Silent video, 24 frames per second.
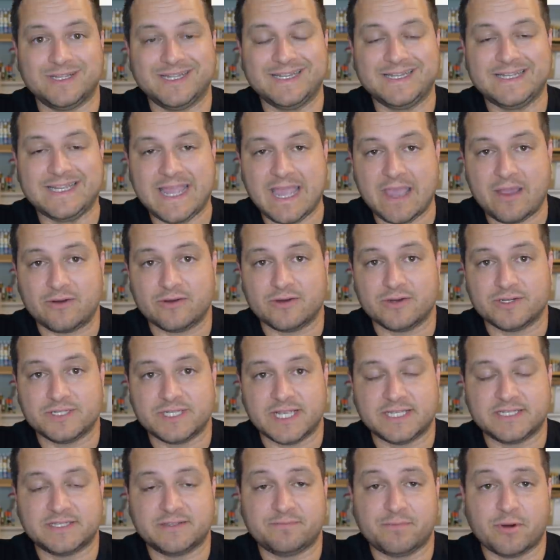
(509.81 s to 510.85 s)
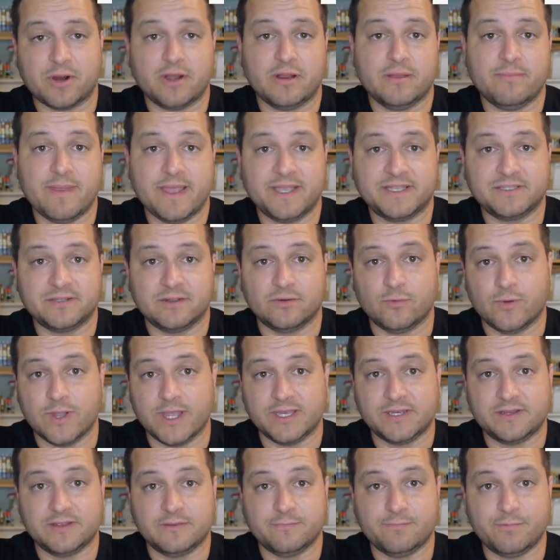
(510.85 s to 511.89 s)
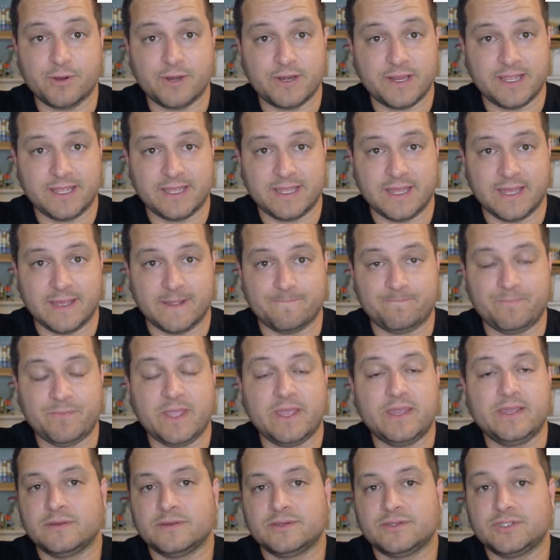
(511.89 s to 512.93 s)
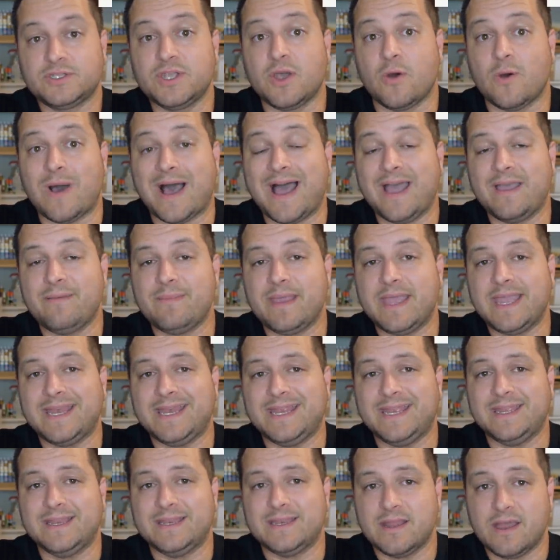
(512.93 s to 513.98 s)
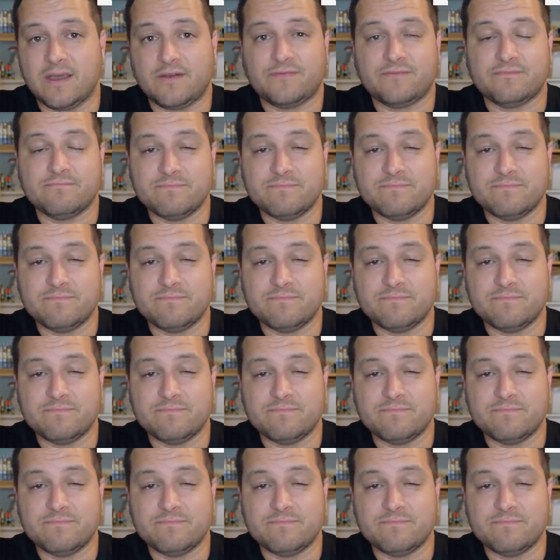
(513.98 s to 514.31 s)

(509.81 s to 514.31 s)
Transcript: encounters as the party makes their way to the Pudding King. So I made enough